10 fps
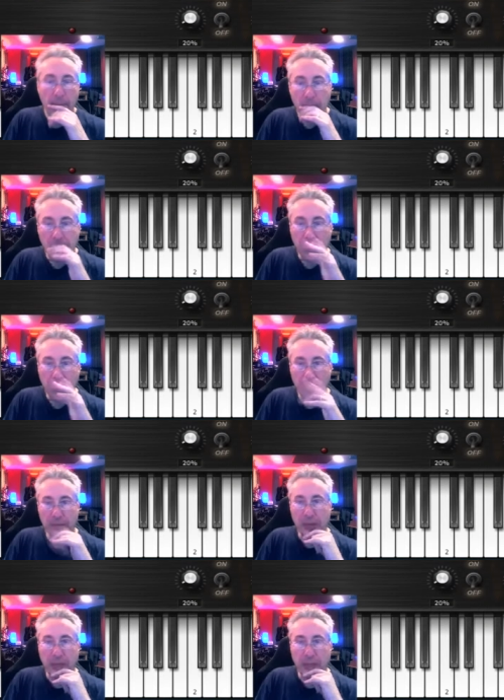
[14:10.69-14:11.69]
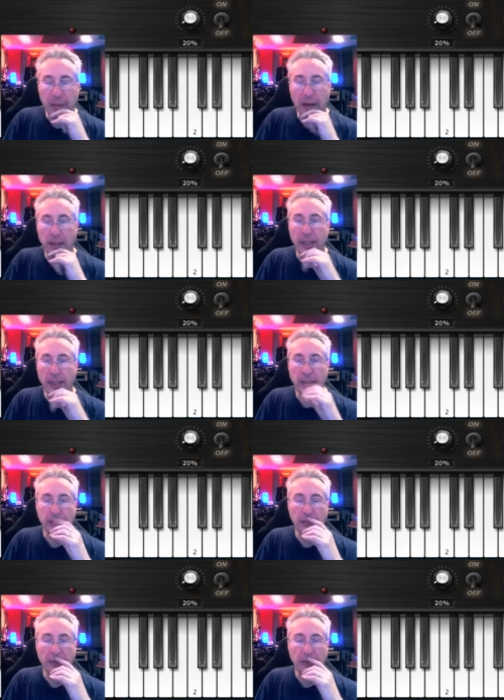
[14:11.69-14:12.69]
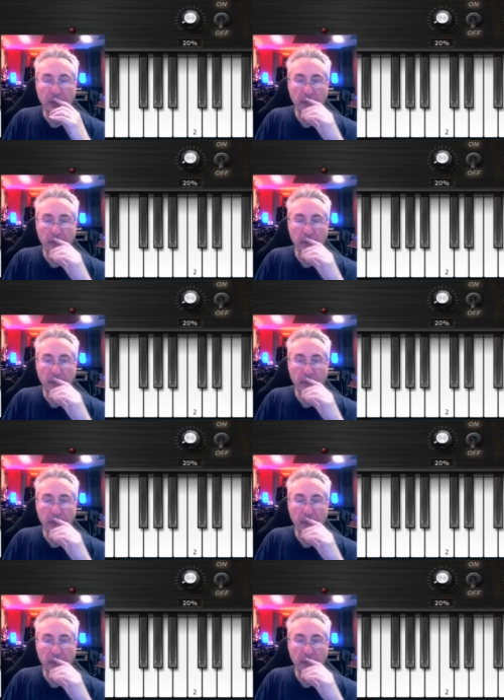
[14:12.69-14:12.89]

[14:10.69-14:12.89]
The weird thing about it is if you